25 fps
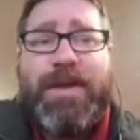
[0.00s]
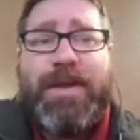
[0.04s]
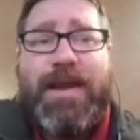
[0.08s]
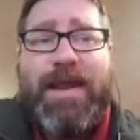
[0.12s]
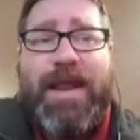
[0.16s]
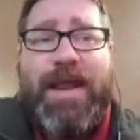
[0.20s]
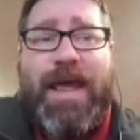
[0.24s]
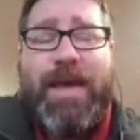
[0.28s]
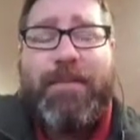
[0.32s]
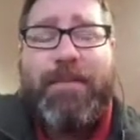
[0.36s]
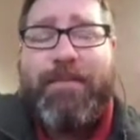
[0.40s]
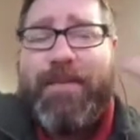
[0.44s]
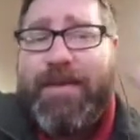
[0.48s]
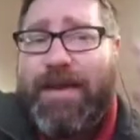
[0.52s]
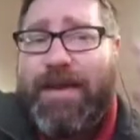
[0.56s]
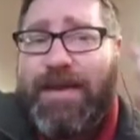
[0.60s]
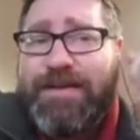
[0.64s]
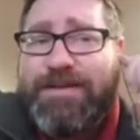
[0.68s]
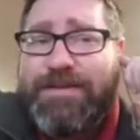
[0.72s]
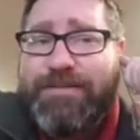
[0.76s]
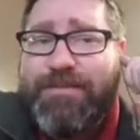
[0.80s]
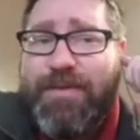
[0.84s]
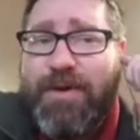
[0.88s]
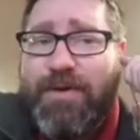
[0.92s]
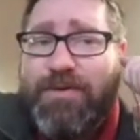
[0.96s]
an epic
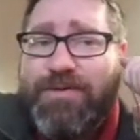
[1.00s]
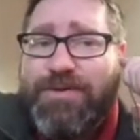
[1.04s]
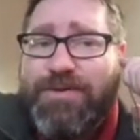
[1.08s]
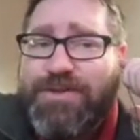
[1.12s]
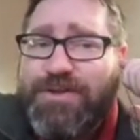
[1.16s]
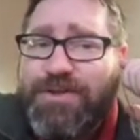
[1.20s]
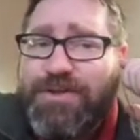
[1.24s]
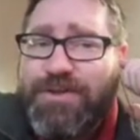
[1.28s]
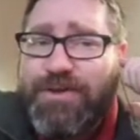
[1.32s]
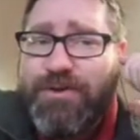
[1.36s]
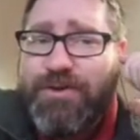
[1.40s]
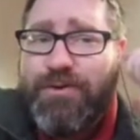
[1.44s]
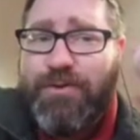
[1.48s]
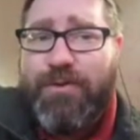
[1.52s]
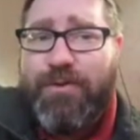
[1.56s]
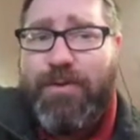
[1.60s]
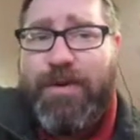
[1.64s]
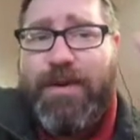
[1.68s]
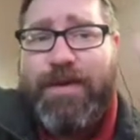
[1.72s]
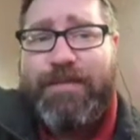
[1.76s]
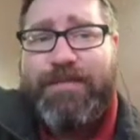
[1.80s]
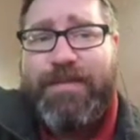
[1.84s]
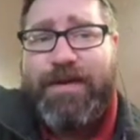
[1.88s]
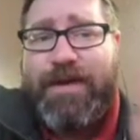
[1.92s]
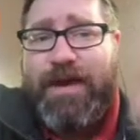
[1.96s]
as opposed to
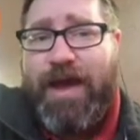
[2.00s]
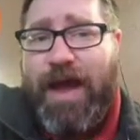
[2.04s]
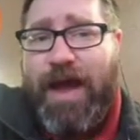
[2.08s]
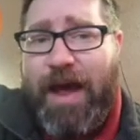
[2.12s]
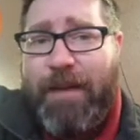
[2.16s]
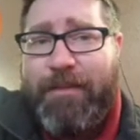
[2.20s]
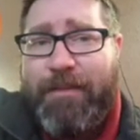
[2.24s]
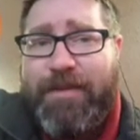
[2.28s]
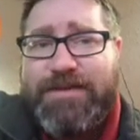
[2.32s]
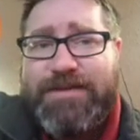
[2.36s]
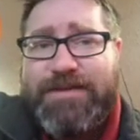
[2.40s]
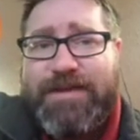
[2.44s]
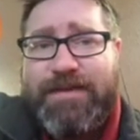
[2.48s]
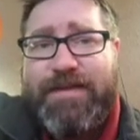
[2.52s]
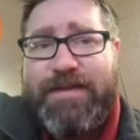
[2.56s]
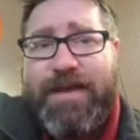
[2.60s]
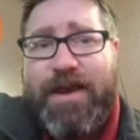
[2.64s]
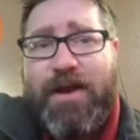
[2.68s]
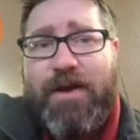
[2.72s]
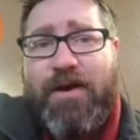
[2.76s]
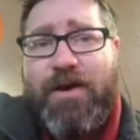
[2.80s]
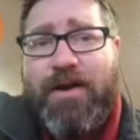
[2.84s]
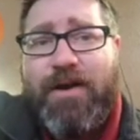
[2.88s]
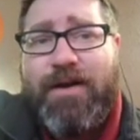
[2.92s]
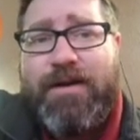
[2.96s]
the commons that they
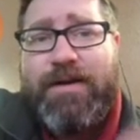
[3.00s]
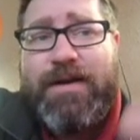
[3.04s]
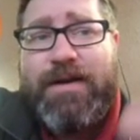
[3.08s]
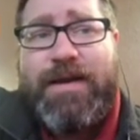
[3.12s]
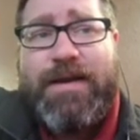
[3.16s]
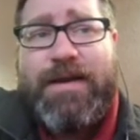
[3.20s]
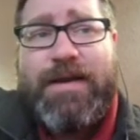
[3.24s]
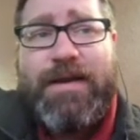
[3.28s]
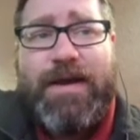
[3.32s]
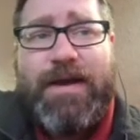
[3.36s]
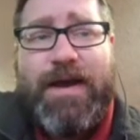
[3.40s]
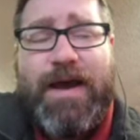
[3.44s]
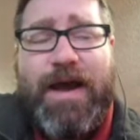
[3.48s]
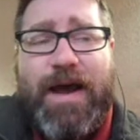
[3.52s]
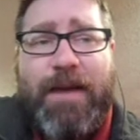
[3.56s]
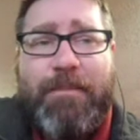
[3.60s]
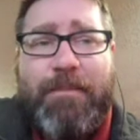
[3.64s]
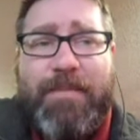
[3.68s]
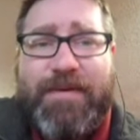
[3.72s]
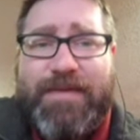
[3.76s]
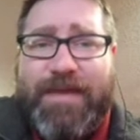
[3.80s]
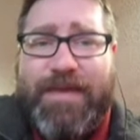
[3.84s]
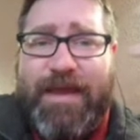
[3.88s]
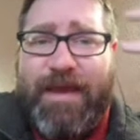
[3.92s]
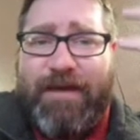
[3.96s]
are.
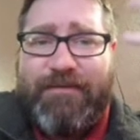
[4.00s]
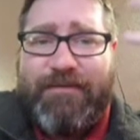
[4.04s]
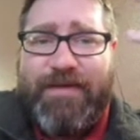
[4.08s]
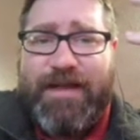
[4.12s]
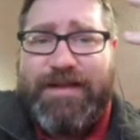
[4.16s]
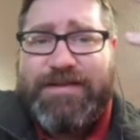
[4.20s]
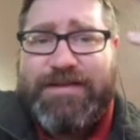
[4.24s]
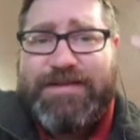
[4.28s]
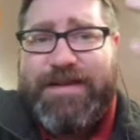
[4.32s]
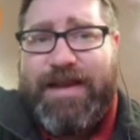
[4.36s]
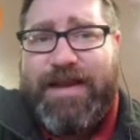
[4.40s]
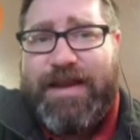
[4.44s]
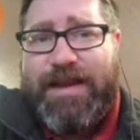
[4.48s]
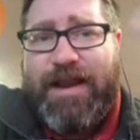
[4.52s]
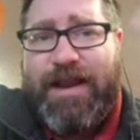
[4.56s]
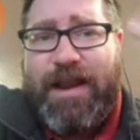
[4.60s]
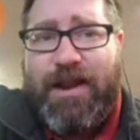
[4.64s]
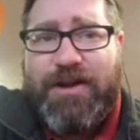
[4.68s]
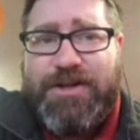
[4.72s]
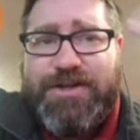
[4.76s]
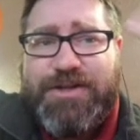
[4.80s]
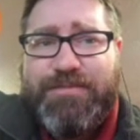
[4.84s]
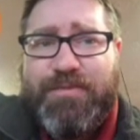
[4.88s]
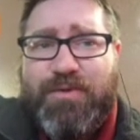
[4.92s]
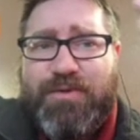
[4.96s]
But they have that second
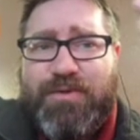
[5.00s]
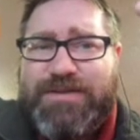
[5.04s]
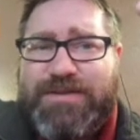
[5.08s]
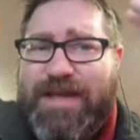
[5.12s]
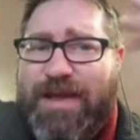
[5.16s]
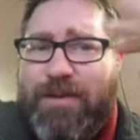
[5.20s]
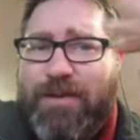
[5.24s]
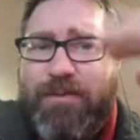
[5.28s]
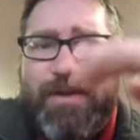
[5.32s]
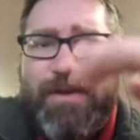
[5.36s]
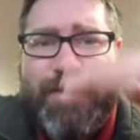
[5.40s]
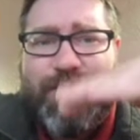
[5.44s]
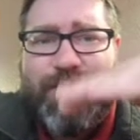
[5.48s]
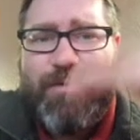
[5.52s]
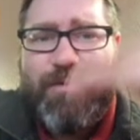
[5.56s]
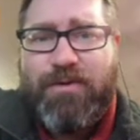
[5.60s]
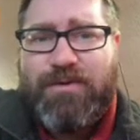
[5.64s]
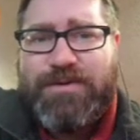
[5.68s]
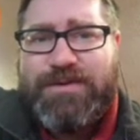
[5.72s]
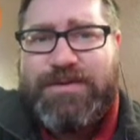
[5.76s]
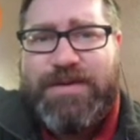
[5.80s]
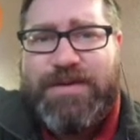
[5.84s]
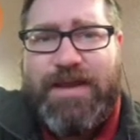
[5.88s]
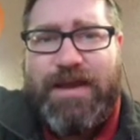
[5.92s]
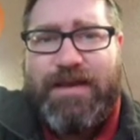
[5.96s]
energy pool, so that really
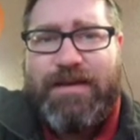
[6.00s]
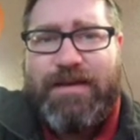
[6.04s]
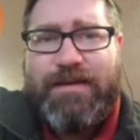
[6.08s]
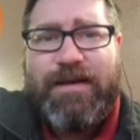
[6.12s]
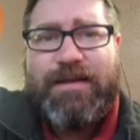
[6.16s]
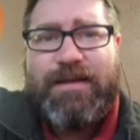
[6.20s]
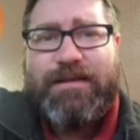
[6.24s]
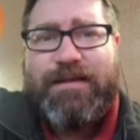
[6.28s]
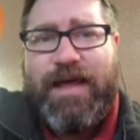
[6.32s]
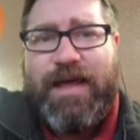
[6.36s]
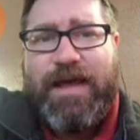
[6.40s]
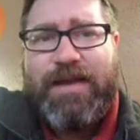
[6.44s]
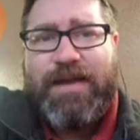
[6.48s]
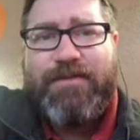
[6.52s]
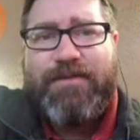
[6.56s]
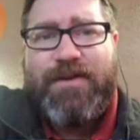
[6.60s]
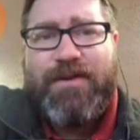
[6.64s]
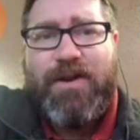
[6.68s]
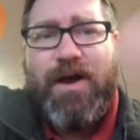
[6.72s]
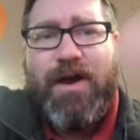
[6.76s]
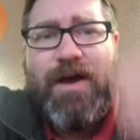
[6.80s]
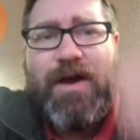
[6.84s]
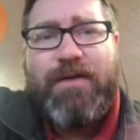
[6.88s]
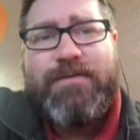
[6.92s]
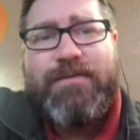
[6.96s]
throws a lot of it
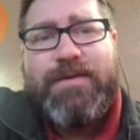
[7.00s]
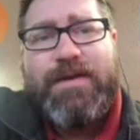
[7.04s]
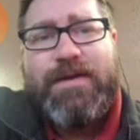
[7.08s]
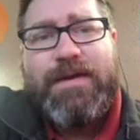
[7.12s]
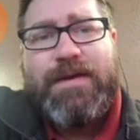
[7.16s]
off.